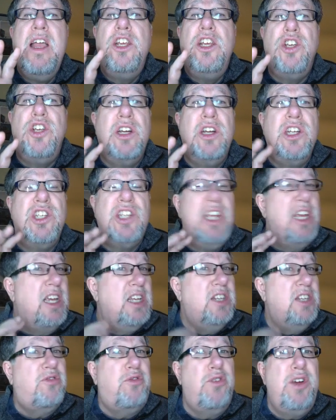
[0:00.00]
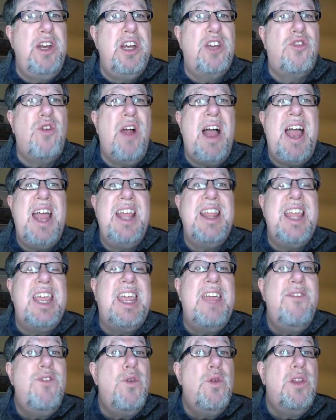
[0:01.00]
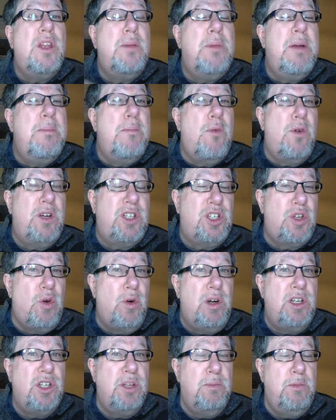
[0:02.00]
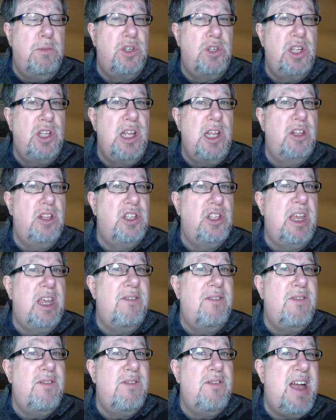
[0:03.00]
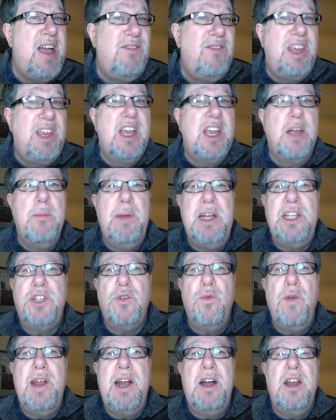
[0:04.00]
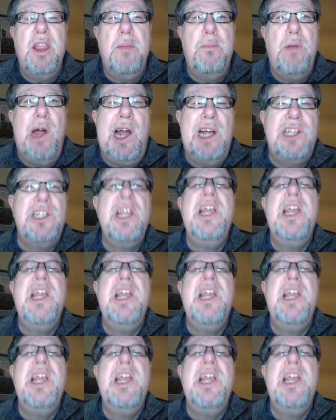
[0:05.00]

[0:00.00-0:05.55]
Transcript: SugarSync is free to try. They give you a little bit more storage than most of the others. They give you five gigabytes right out of the box.